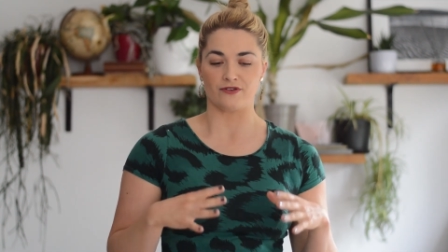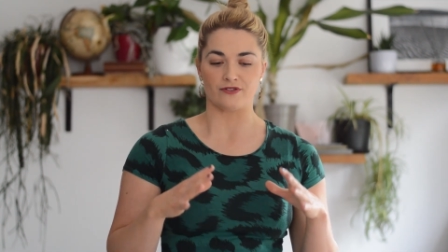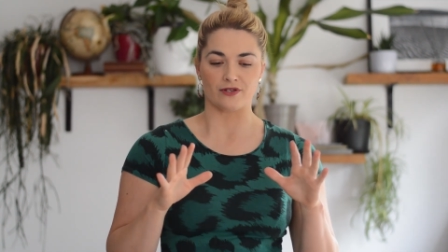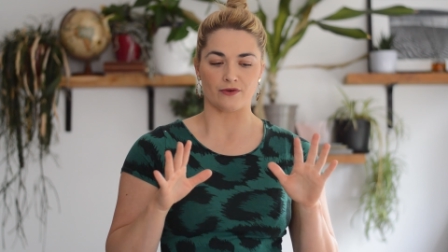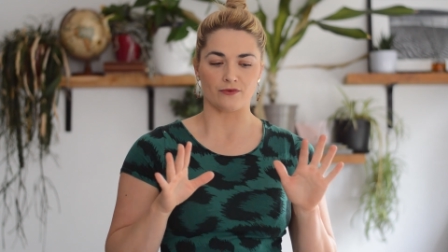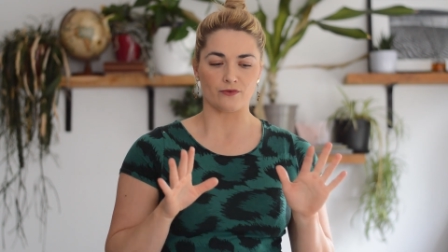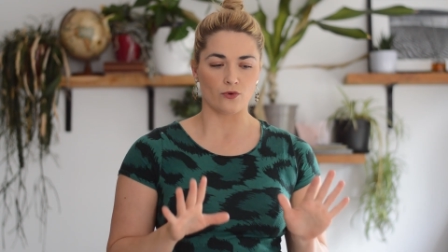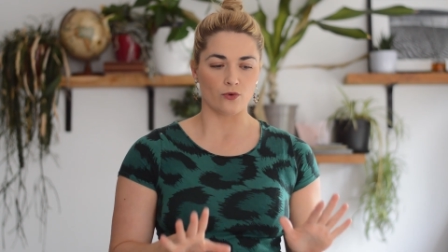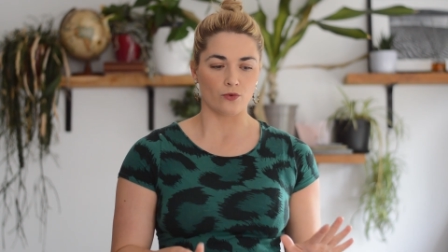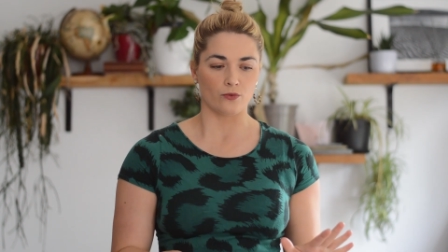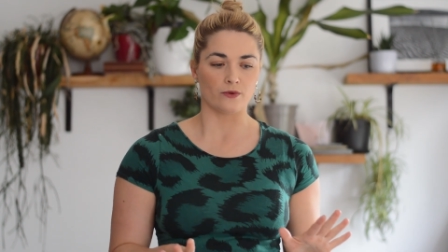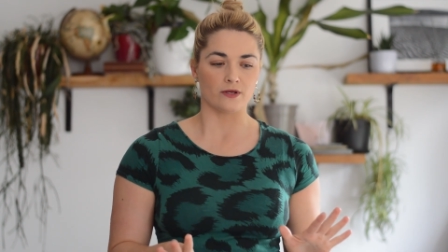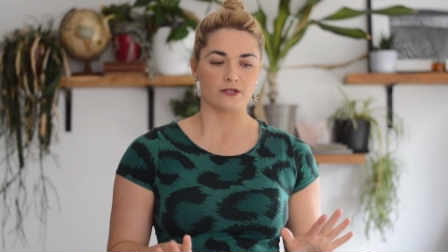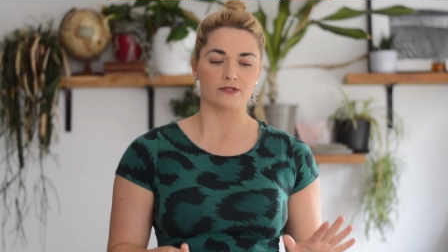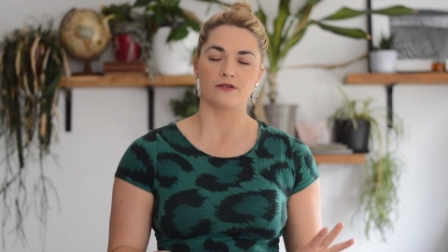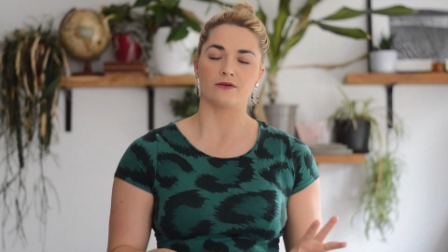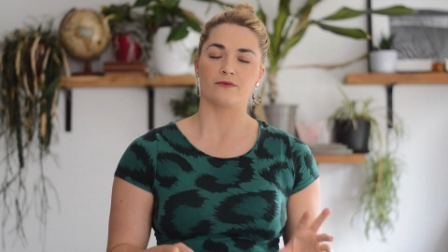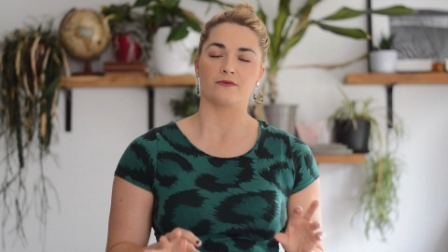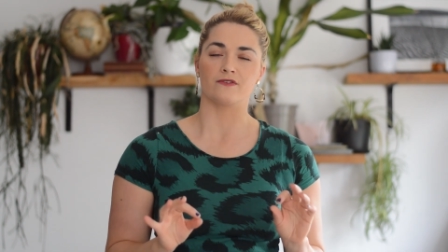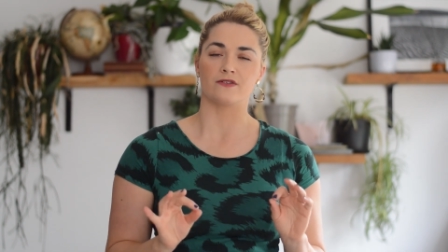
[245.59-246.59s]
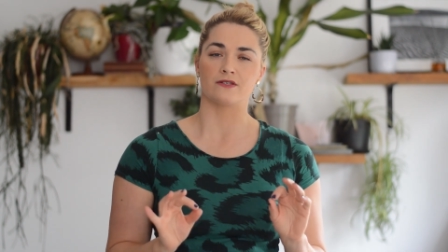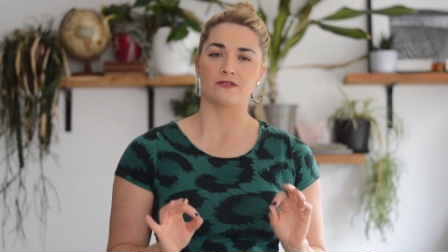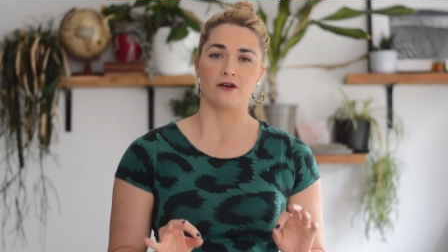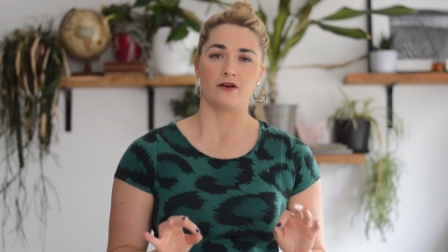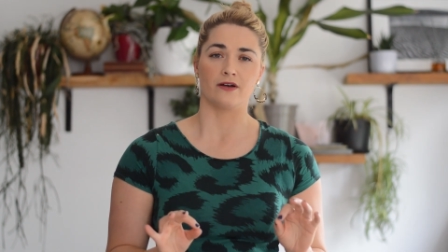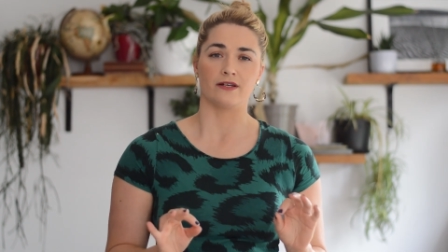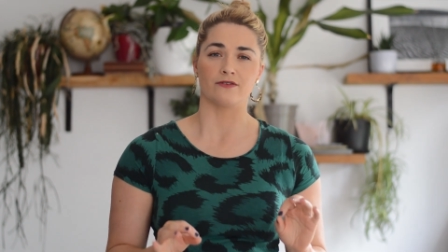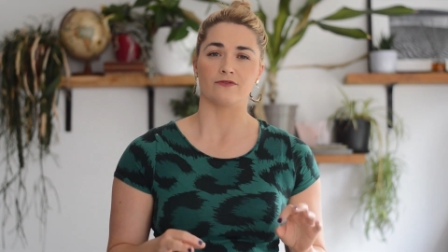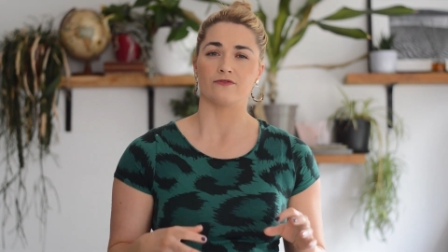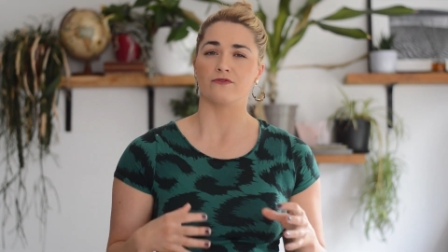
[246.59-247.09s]
So we all want to do it with a
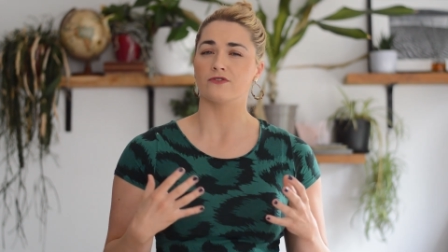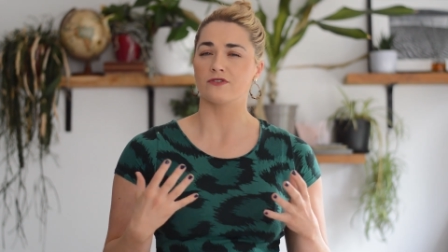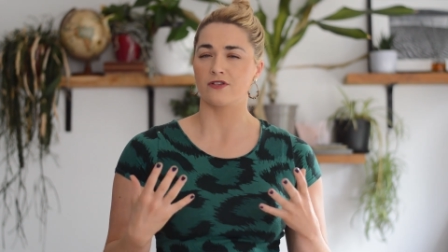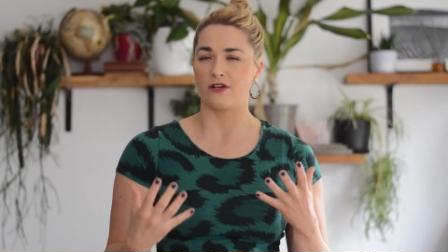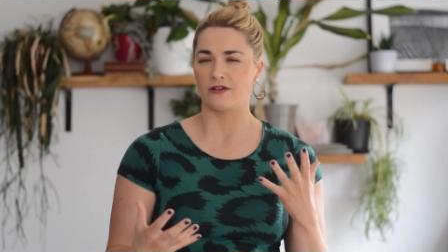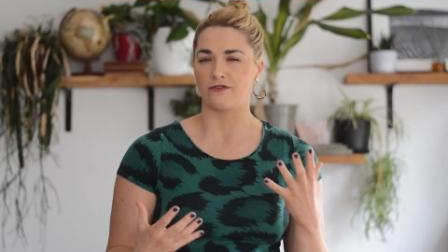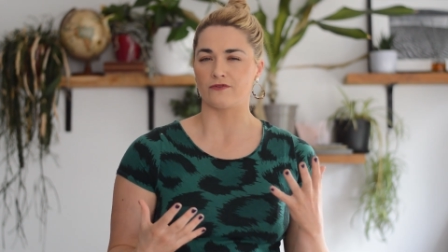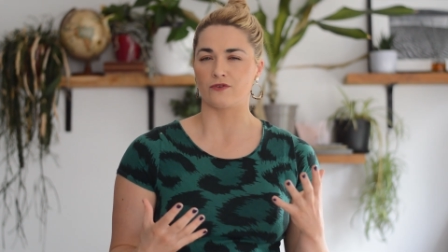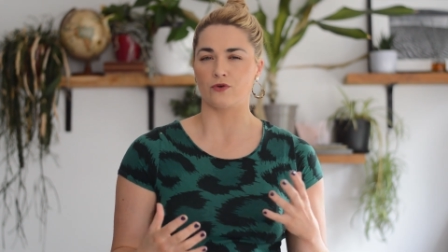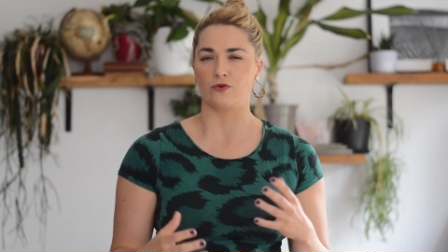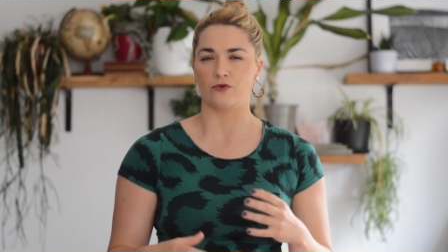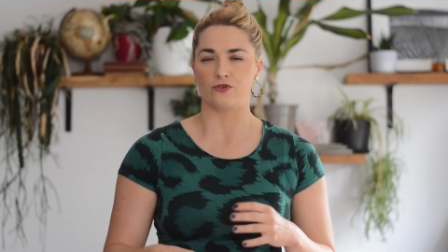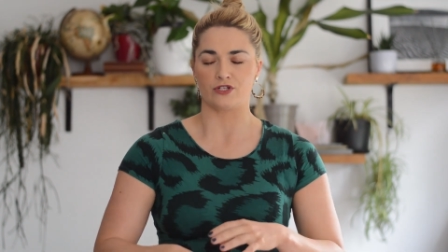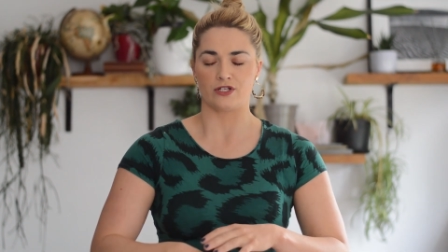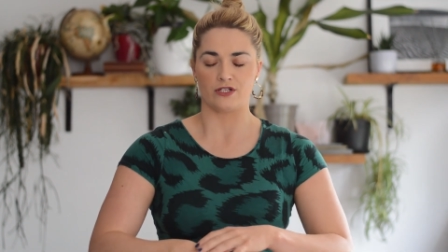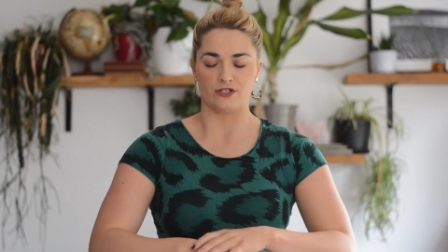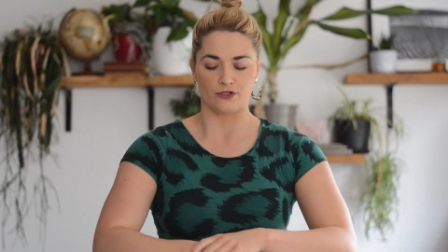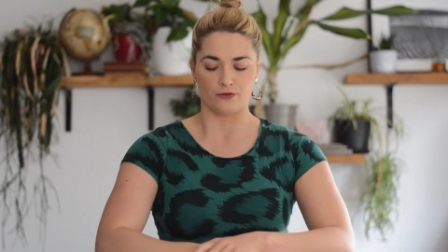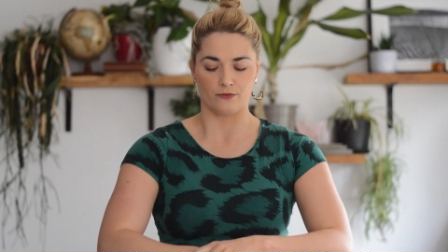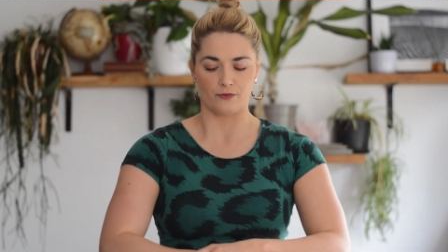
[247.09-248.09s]
side of caution as you're